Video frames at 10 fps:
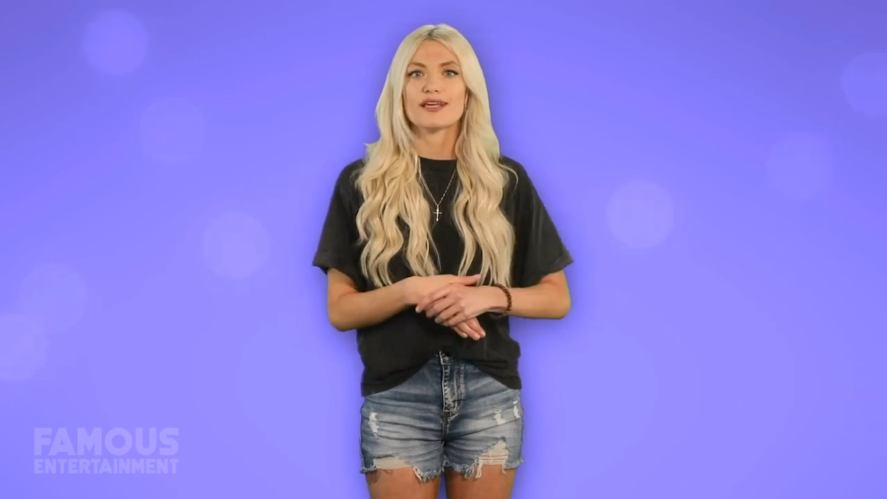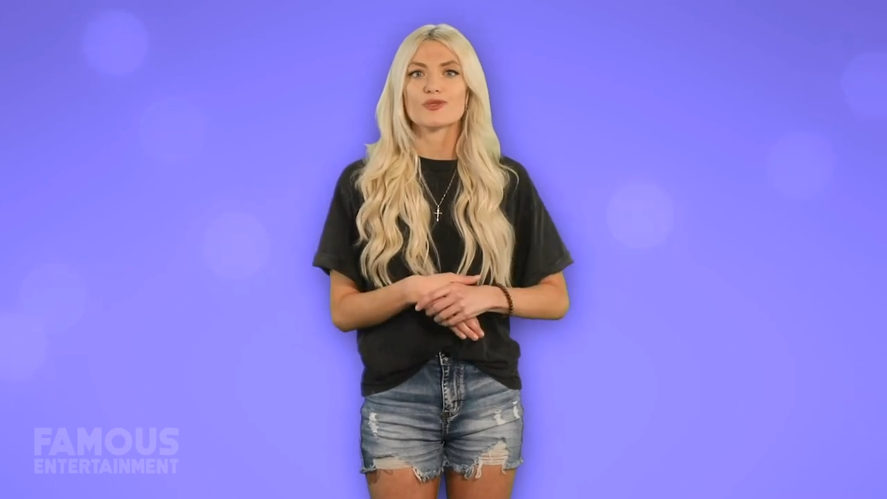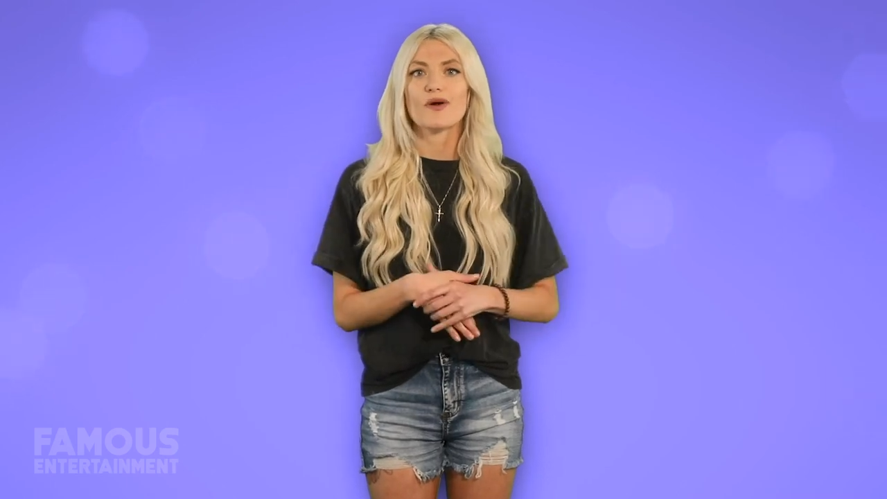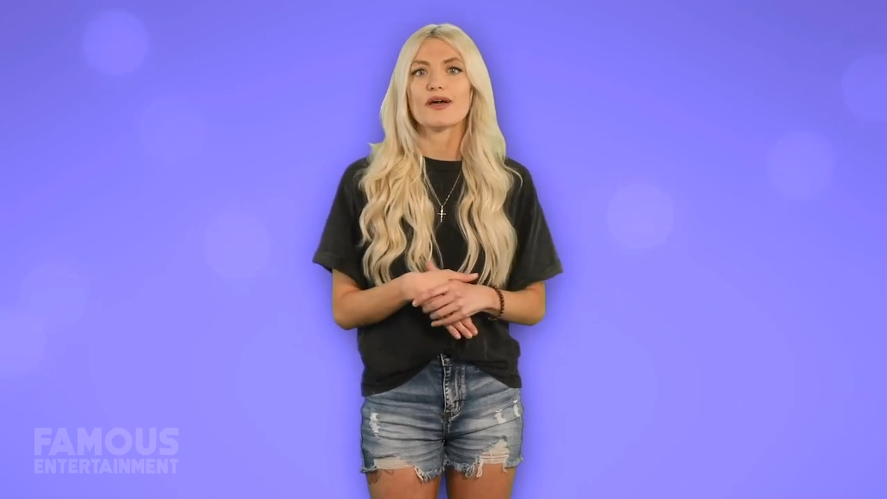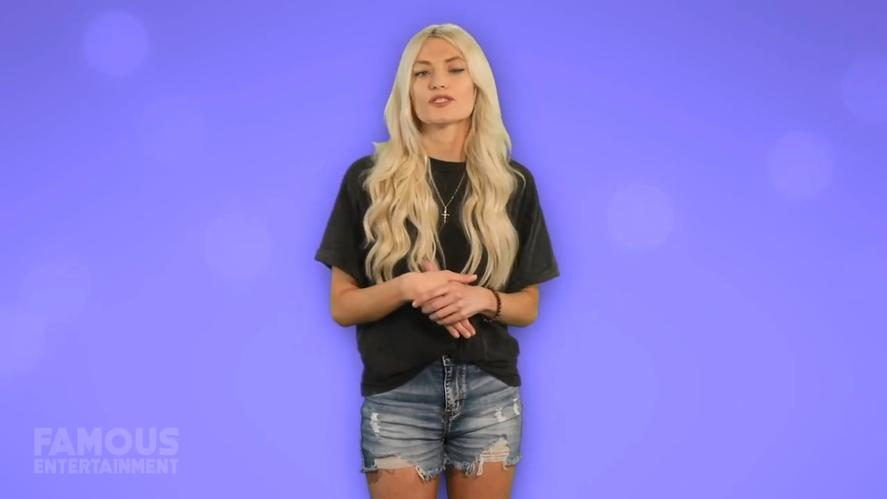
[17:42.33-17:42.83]

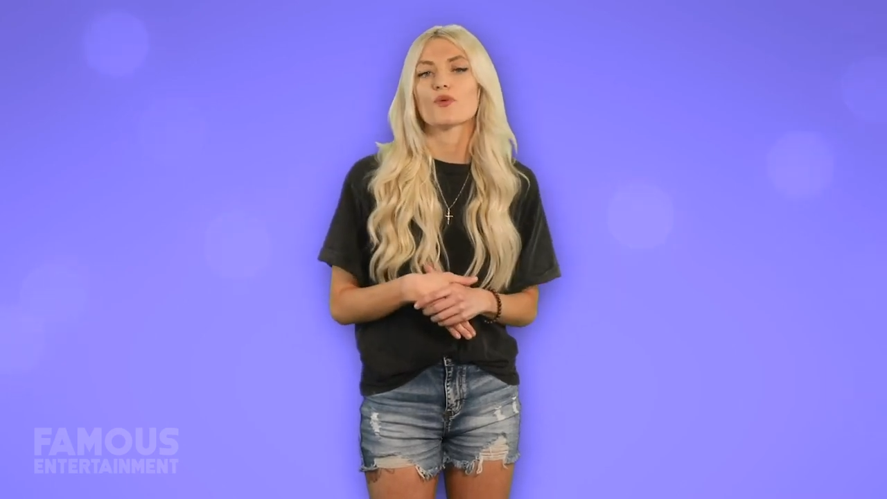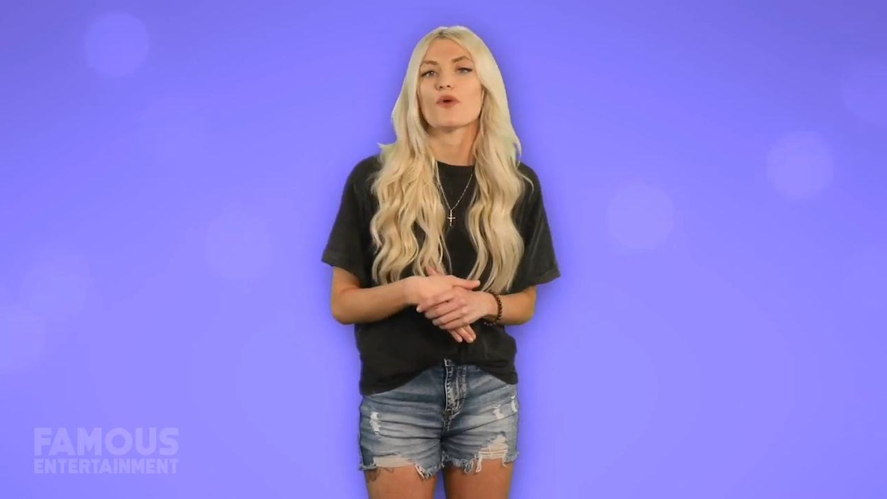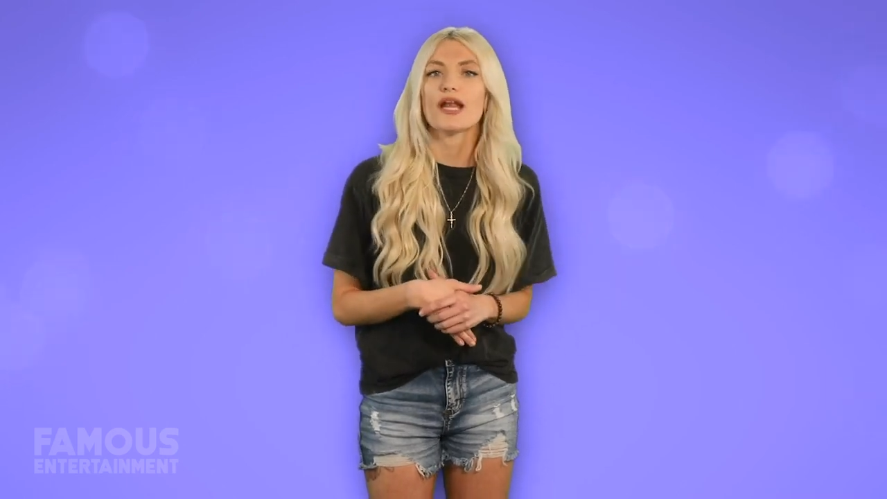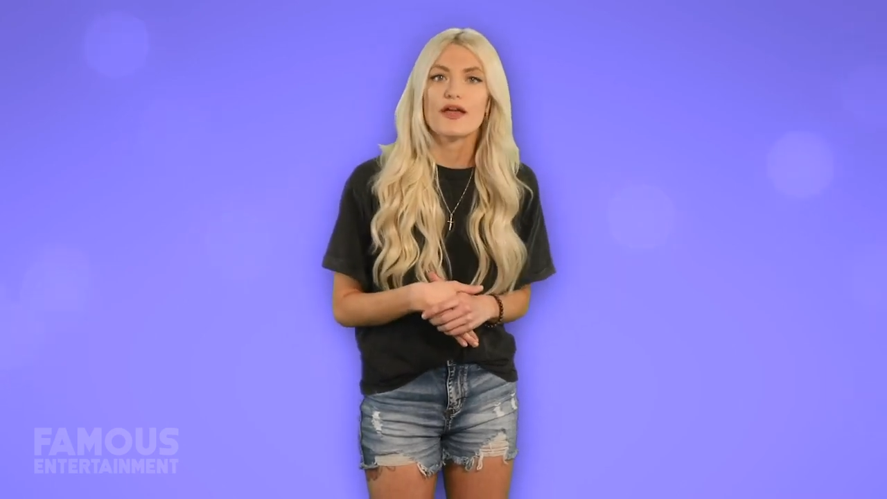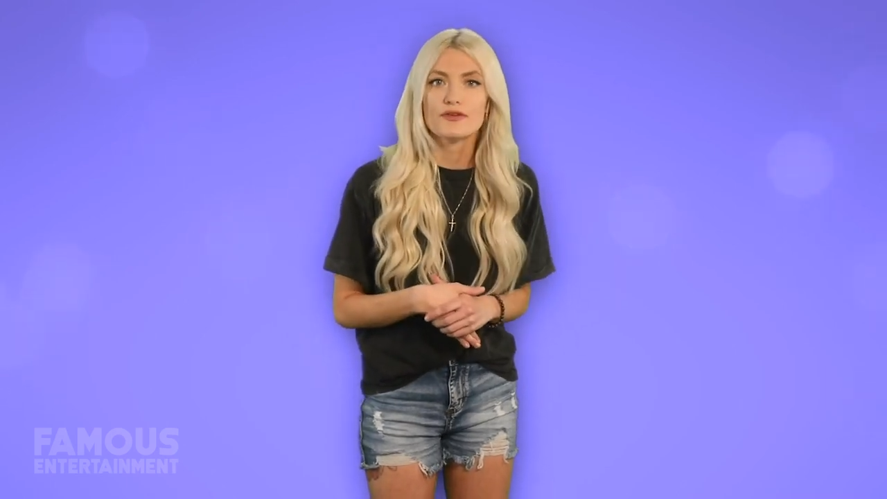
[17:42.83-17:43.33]
as well as
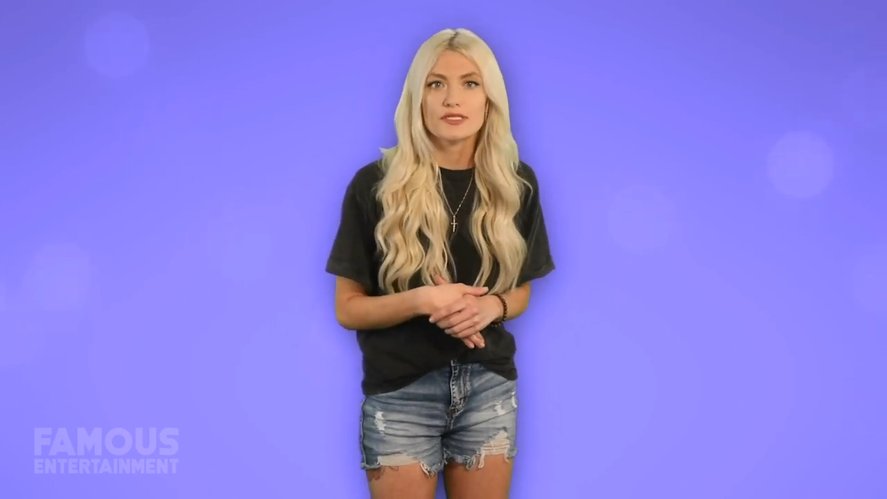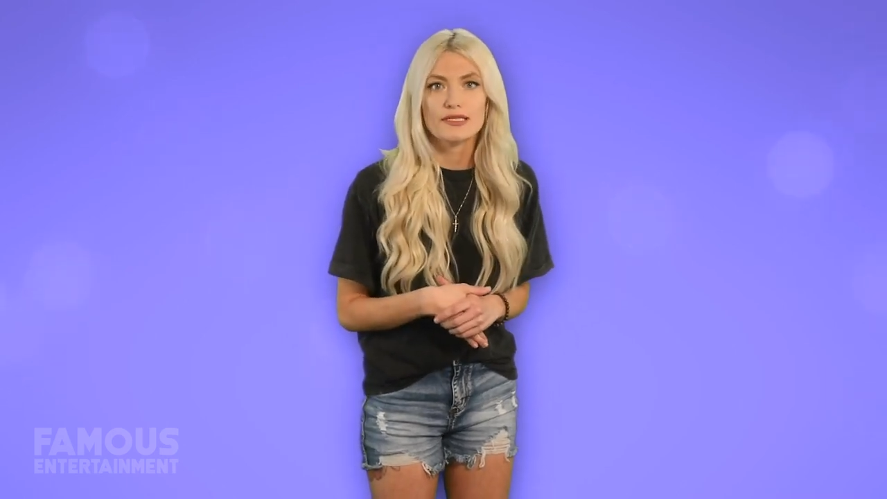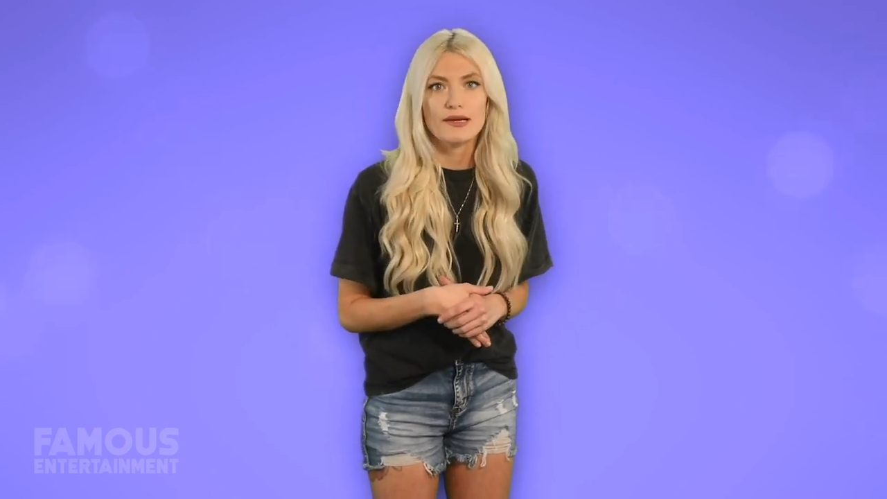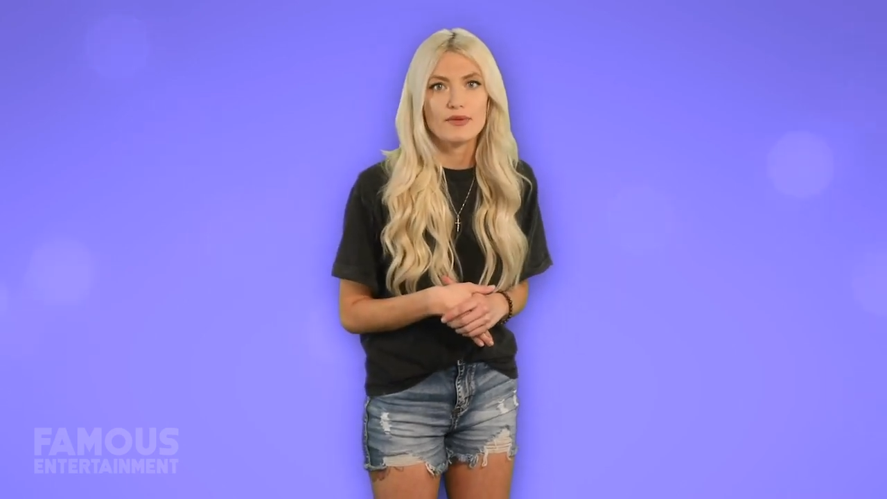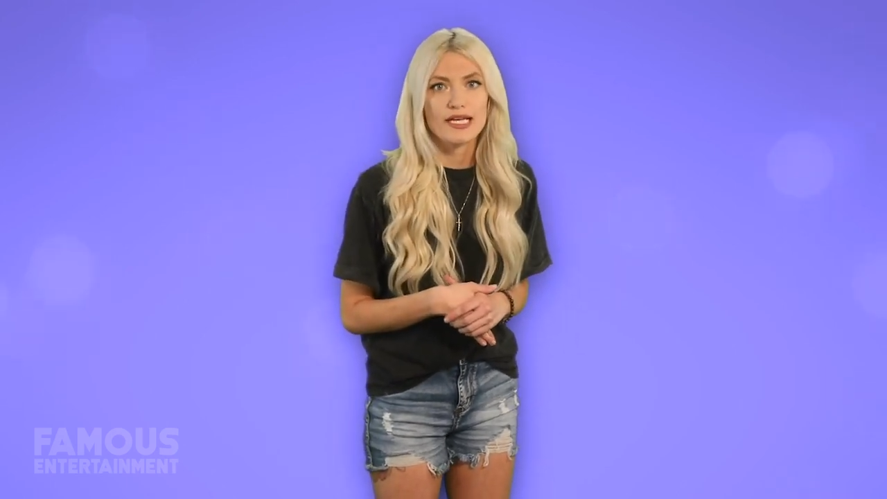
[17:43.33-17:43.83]
what other
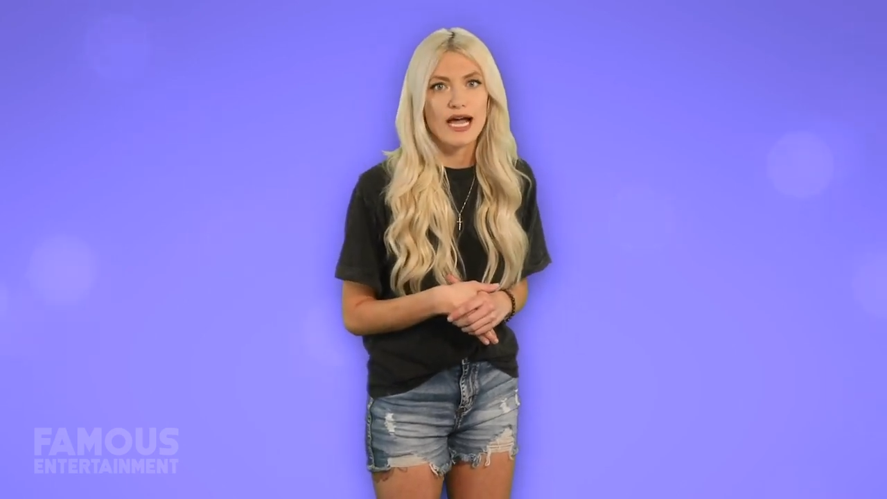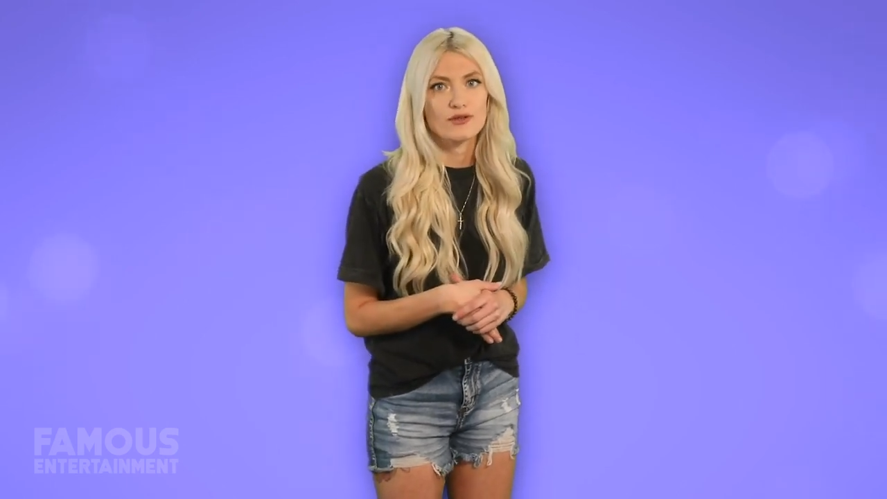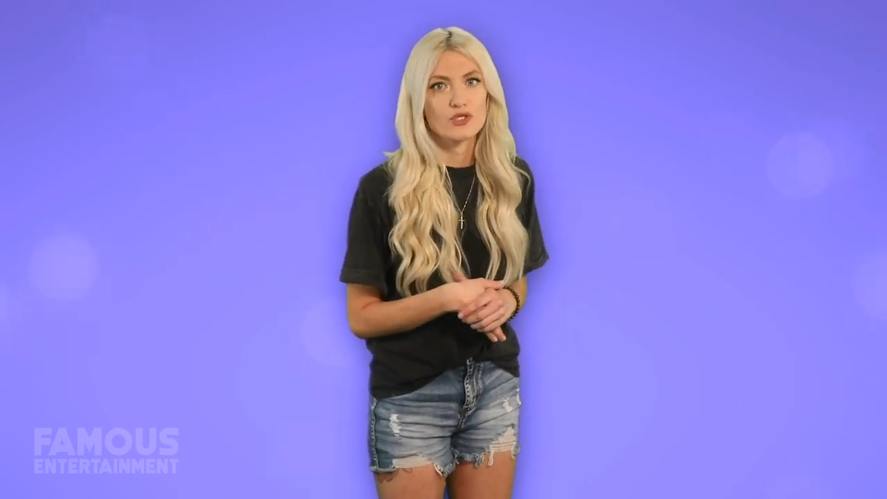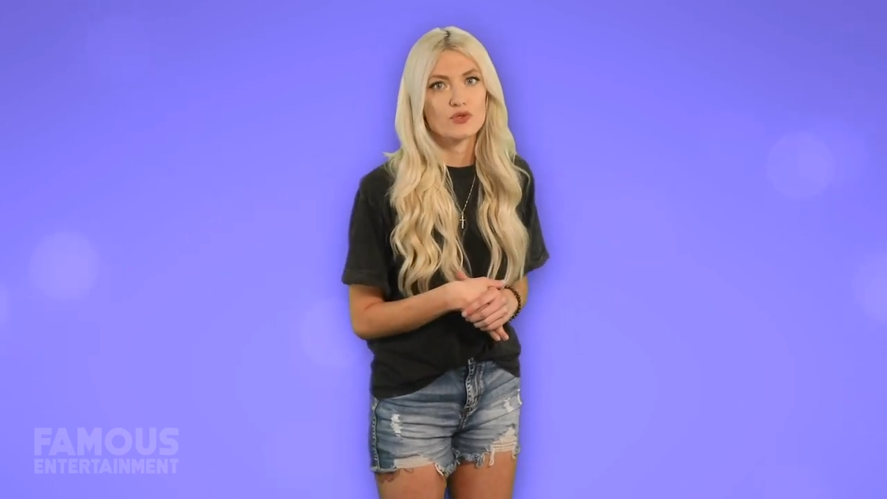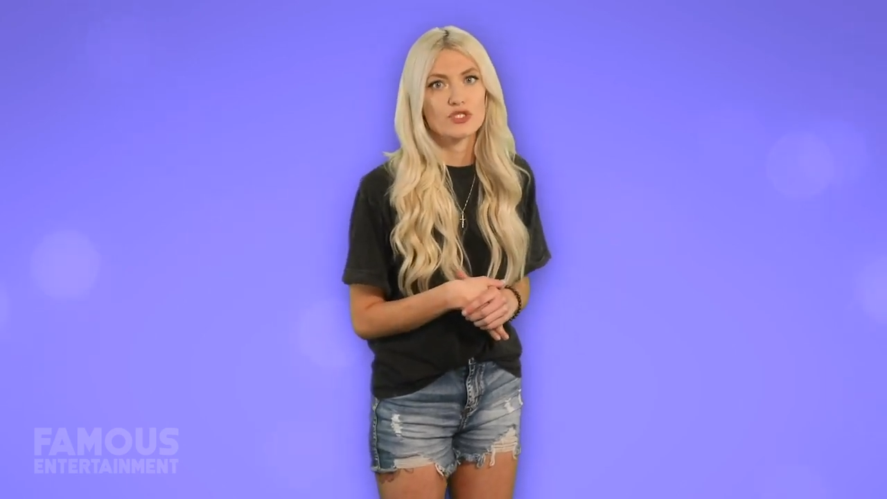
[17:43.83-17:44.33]
celebrity house